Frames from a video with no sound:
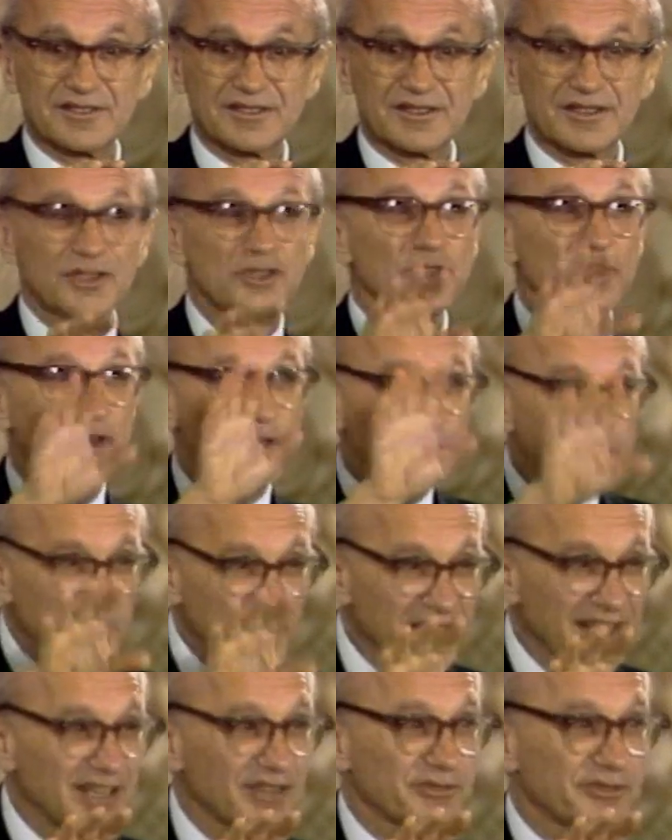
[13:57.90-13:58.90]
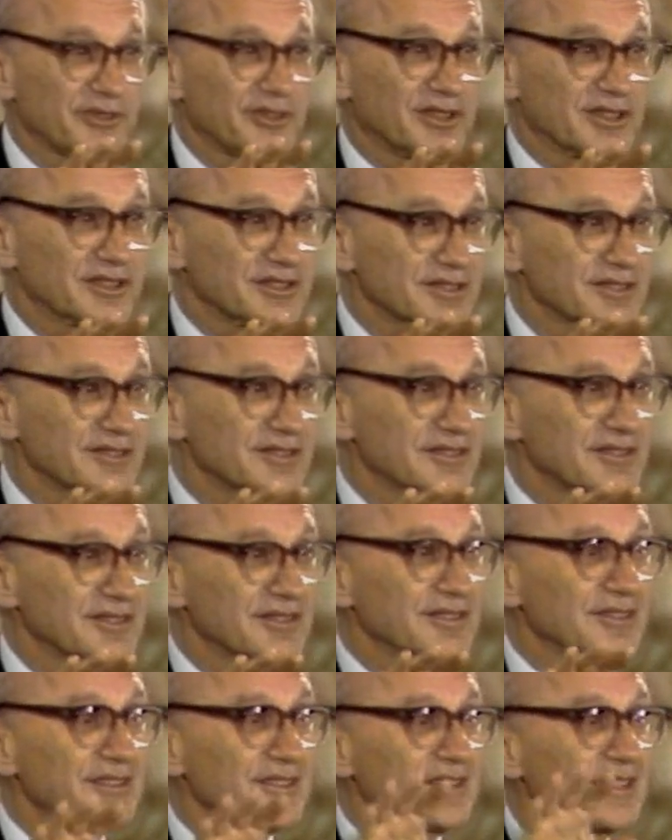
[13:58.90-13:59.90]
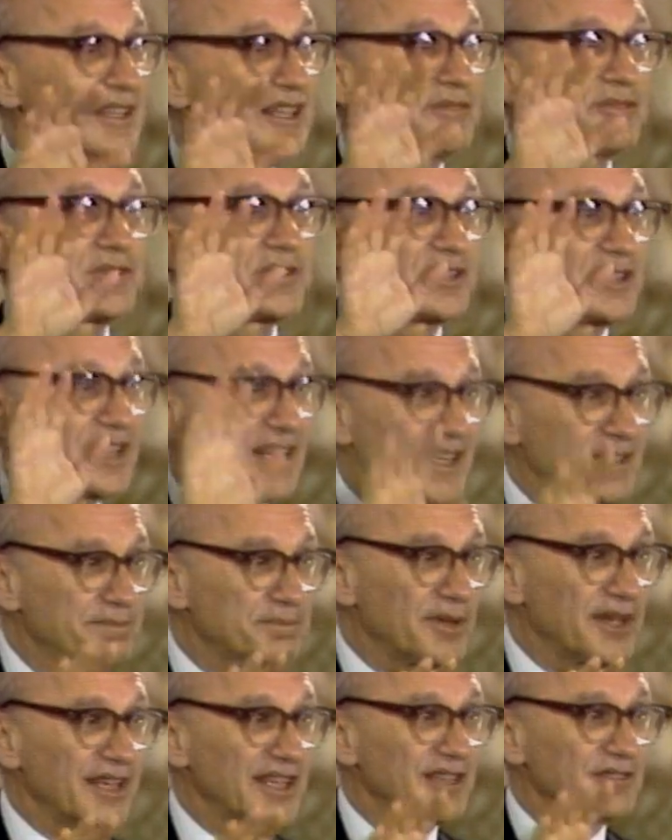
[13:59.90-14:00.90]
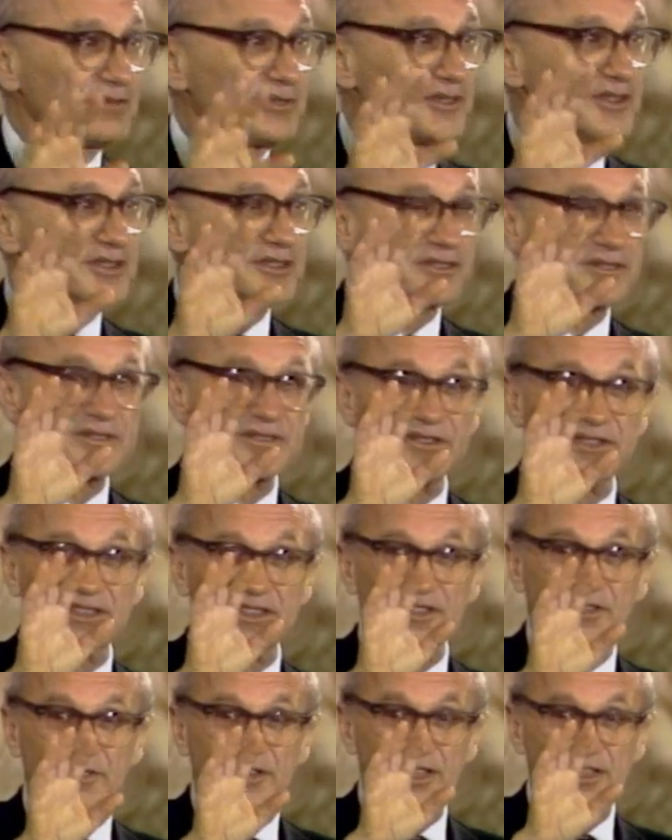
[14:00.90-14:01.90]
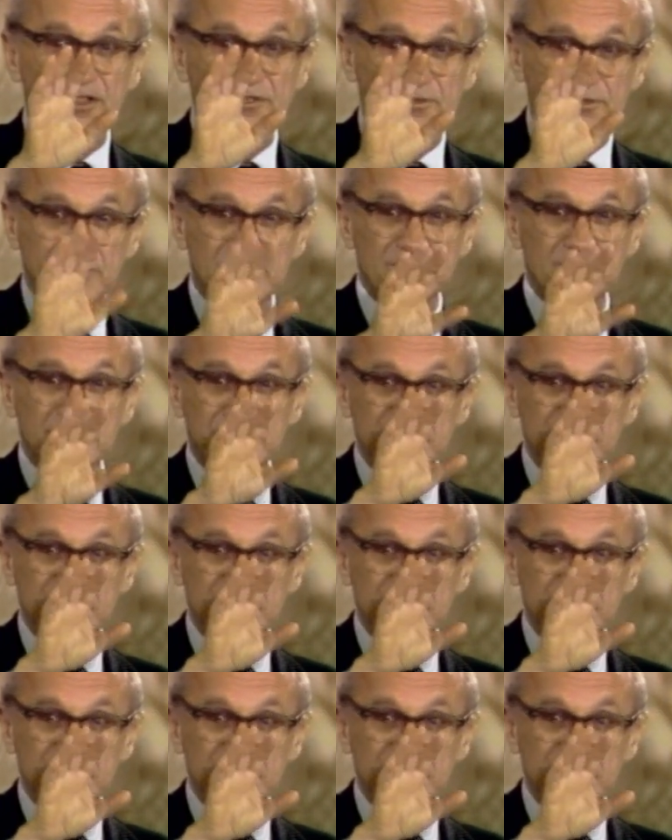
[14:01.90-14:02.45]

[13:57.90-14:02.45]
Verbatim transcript: You're paying for it. If you're not paying for it through it in the, in the form of